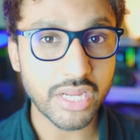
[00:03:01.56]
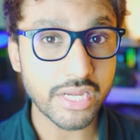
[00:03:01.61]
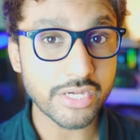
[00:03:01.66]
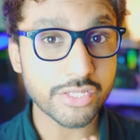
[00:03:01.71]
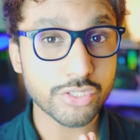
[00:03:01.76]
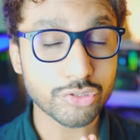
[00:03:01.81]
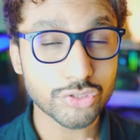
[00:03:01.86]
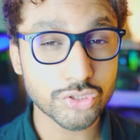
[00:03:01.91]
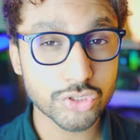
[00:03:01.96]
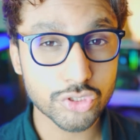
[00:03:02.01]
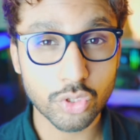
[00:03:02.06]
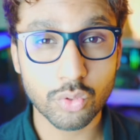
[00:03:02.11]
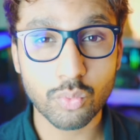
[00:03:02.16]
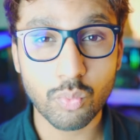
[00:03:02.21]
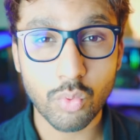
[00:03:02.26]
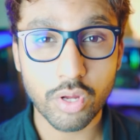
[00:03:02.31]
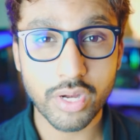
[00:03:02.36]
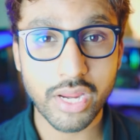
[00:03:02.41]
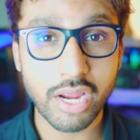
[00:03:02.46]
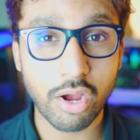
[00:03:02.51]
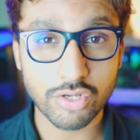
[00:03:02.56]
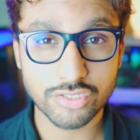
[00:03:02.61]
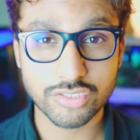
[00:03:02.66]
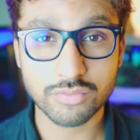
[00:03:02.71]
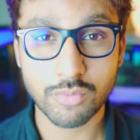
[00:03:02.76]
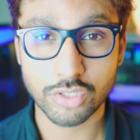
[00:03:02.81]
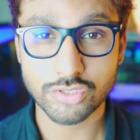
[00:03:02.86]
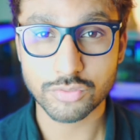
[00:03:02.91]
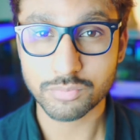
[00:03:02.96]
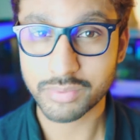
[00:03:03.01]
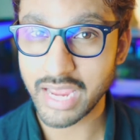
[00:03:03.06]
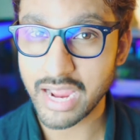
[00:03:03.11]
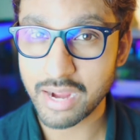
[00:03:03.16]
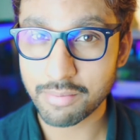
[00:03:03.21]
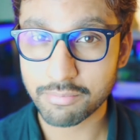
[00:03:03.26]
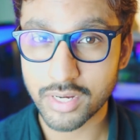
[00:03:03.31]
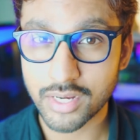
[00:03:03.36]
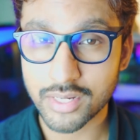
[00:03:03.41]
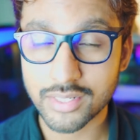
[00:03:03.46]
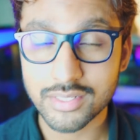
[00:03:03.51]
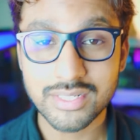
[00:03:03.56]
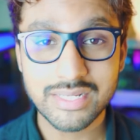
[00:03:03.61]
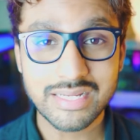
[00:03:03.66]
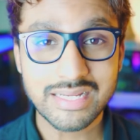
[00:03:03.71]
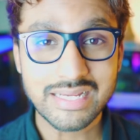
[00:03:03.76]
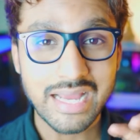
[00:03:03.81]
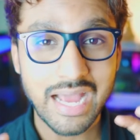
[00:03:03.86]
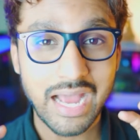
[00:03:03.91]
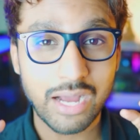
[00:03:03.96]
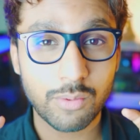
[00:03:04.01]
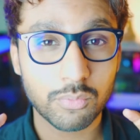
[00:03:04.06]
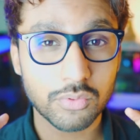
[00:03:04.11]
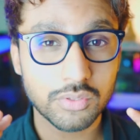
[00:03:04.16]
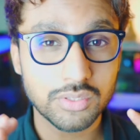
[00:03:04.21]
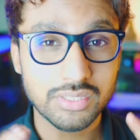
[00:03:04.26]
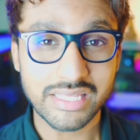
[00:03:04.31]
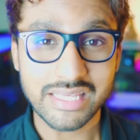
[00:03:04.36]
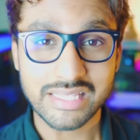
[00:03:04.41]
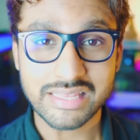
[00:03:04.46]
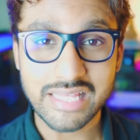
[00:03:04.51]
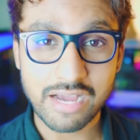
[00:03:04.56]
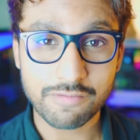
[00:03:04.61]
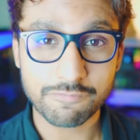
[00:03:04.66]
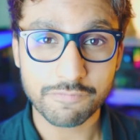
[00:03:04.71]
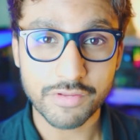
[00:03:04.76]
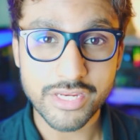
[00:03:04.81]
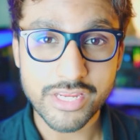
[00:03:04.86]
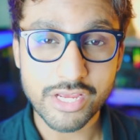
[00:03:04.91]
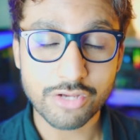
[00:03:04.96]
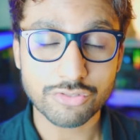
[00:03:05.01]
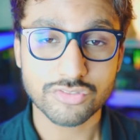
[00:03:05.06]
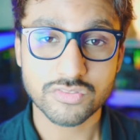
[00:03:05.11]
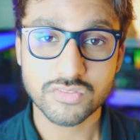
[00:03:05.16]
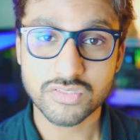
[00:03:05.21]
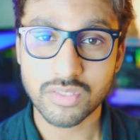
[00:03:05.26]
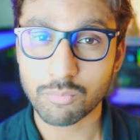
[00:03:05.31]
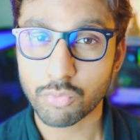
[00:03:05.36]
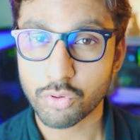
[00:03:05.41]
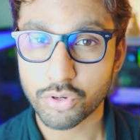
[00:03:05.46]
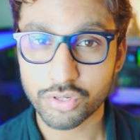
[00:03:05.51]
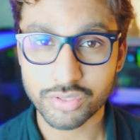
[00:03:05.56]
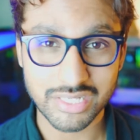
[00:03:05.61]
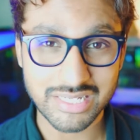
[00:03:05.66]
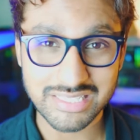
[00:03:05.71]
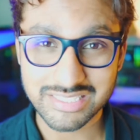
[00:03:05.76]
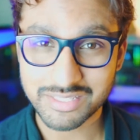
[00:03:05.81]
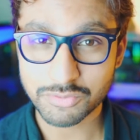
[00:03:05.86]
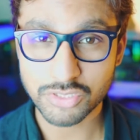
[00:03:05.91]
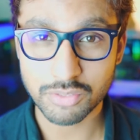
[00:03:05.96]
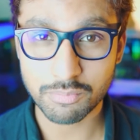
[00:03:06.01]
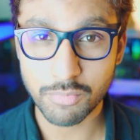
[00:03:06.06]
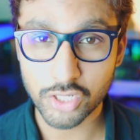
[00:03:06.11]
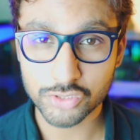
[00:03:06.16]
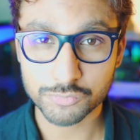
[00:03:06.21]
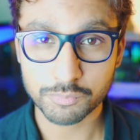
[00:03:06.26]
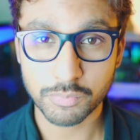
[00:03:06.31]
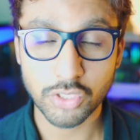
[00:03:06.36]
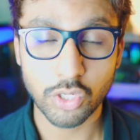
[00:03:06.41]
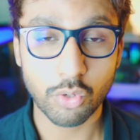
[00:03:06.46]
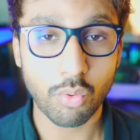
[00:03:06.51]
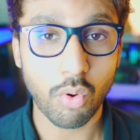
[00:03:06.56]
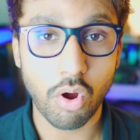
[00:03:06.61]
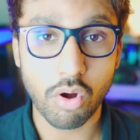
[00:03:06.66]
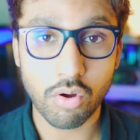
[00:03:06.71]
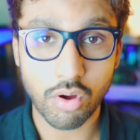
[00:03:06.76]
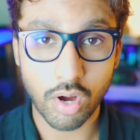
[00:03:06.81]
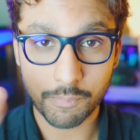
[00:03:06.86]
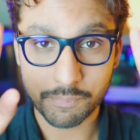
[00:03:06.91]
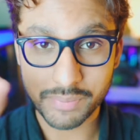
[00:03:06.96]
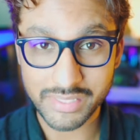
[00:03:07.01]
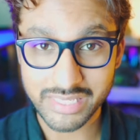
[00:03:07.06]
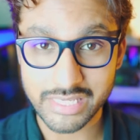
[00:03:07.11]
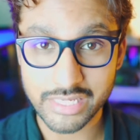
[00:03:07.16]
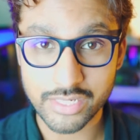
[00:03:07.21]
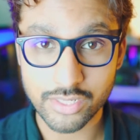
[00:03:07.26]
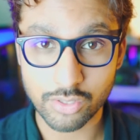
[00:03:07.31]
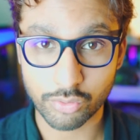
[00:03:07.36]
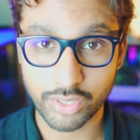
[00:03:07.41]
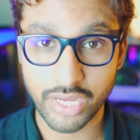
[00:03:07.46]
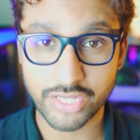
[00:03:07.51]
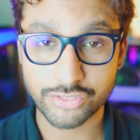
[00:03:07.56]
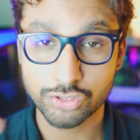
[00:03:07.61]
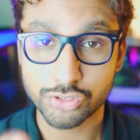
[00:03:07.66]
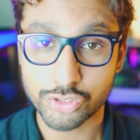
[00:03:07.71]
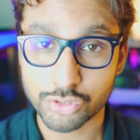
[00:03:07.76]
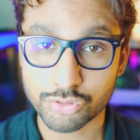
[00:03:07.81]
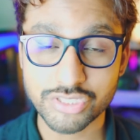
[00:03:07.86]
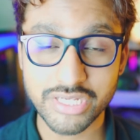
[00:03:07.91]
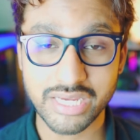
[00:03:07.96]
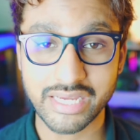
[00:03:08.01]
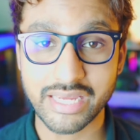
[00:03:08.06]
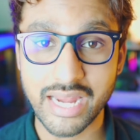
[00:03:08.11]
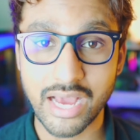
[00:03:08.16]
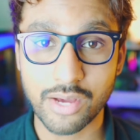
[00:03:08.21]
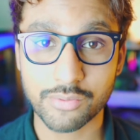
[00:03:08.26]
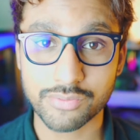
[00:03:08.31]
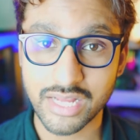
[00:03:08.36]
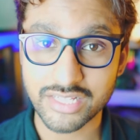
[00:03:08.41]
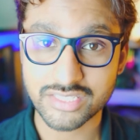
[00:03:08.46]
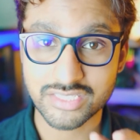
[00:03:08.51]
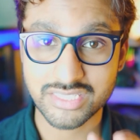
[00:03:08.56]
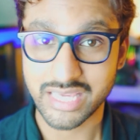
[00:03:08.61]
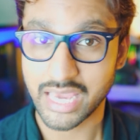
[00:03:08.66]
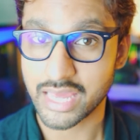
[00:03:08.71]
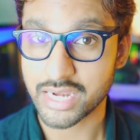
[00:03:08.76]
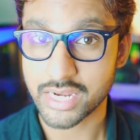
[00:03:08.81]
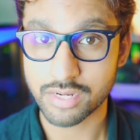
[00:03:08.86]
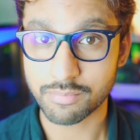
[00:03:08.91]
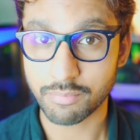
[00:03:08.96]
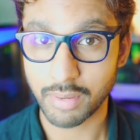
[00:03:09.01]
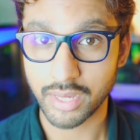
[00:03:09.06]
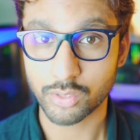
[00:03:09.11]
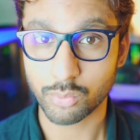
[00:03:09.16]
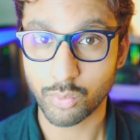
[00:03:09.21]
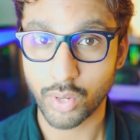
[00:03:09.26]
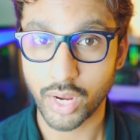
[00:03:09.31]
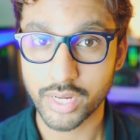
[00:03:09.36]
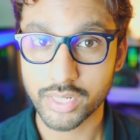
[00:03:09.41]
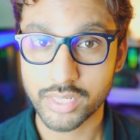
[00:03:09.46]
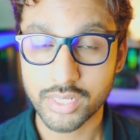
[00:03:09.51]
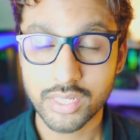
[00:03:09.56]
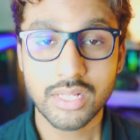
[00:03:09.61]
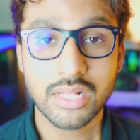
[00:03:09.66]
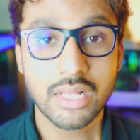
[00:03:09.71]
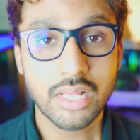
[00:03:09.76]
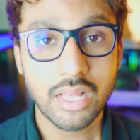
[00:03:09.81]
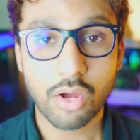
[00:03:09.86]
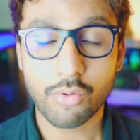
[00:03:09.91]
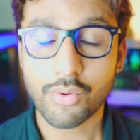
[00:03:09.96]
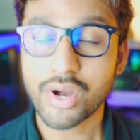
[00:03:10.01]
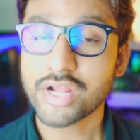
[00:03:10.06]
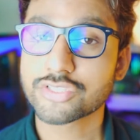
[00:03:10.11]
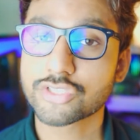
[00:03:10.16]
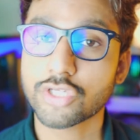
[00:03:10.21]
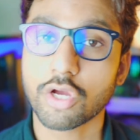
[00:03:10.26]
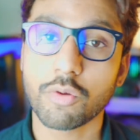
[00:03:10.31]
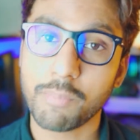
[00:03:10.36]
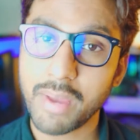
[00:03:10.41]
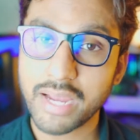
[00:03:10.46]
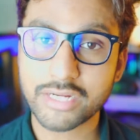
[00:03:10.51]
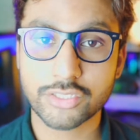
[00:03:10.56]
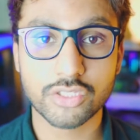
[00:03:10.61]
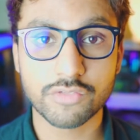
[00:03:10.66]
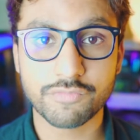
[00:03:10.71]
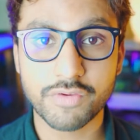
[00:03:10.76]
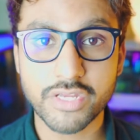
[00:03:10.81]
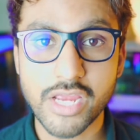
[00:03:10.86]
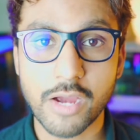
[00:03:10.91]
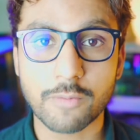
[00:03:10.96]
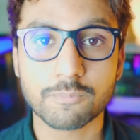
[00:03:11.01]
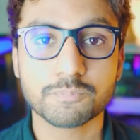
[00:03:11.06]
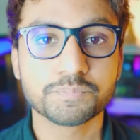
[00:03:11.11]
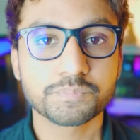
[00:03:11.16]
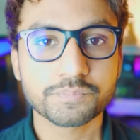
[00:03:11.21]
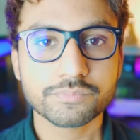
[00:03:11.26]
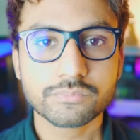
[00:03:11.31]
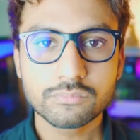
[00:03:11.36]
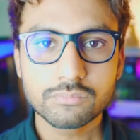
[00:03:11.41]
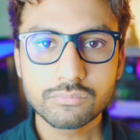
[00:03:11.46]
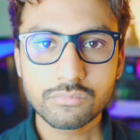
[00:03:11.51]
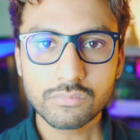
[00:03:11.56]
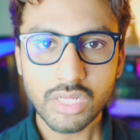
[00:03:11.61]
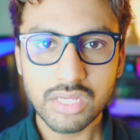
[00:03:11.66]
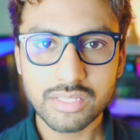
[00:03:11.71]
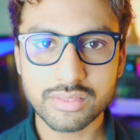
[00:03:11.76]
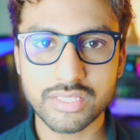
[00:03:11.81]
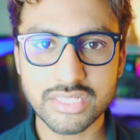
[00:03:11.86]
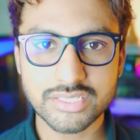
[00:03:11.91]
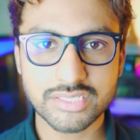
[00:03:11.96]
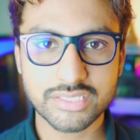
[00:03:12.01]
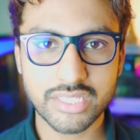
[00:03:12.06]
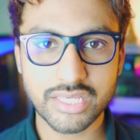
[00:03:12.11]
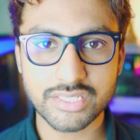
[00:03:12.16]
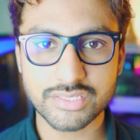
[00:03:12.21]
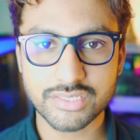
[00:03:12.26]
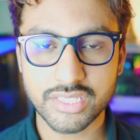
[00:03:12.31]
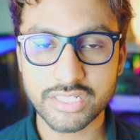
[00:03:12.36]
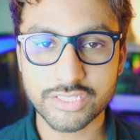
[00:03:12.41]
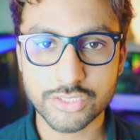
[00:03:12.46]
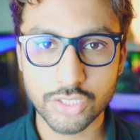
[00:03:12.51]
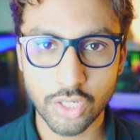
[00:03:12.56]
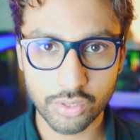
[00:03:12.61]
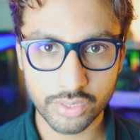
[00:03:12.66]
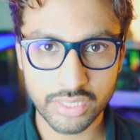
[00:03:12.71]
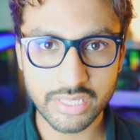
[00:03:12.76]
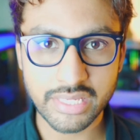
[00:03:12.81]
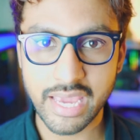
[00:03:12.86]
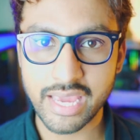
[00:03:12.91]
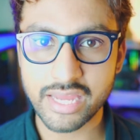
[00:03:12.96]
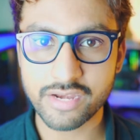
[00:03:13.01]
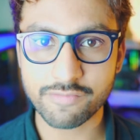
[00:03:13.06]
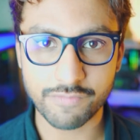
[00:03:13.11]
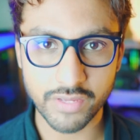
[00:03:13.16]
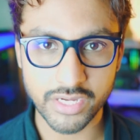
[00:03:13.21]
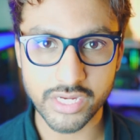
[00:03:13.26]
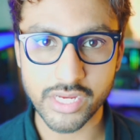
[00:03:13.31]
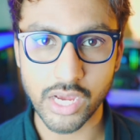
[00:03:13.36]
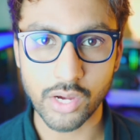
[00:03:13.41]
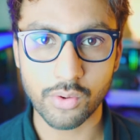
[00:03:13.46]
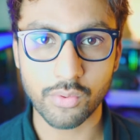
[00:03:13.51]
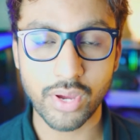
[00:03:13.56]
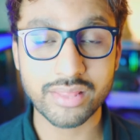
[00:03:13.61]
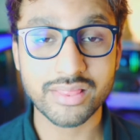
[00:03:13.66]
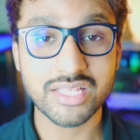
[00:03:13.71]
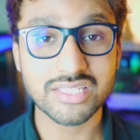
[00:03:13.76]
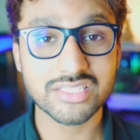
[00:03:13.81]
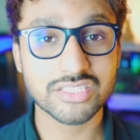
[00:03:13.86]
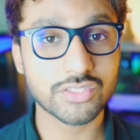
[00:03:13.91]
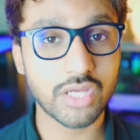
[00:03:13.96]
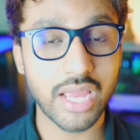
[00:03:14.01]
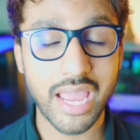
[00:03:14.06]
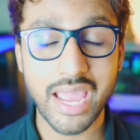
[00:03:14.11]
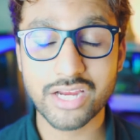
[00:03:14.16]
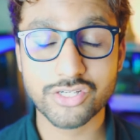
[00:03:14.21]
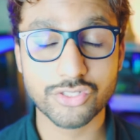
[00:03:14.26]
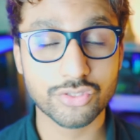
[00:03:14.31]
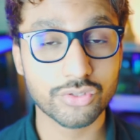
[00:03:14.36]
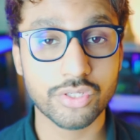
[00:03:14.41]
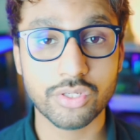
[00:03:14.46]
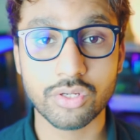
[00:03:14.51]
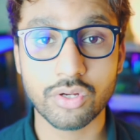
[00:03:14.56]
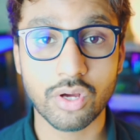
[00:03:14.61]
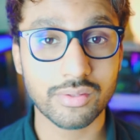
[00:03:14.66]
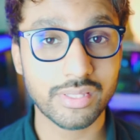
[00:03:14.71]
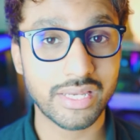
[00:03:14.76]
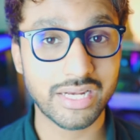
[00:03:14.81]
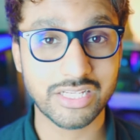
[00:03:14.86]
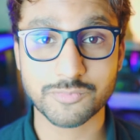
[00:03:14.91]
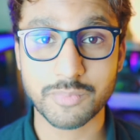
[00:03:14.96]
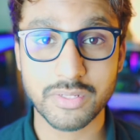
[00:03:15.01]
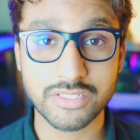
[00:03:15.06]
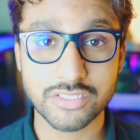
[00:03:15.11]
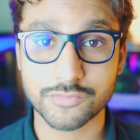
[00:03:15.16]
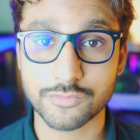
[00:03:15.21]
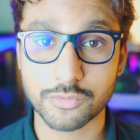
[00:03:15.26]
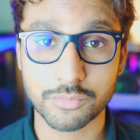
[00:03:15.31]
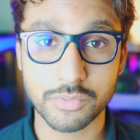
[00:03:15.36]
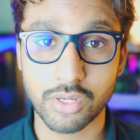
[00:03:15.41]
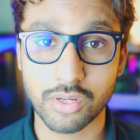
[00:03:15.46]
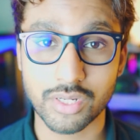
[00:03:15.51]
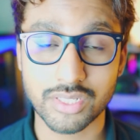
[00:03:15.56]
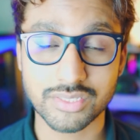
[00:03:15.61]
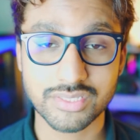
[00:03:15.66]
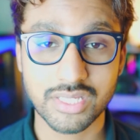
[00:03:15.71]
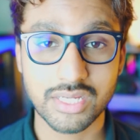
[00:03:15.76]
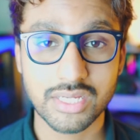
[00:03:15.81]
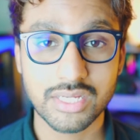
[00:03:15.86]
and you still want an awesome camera, I will link that video somewhere in the description box below or up here, okay? So do check it out. That's Canon, by the way. All right, so back to the video. This is the talking head video, and this is actually not that expensive, to be honest.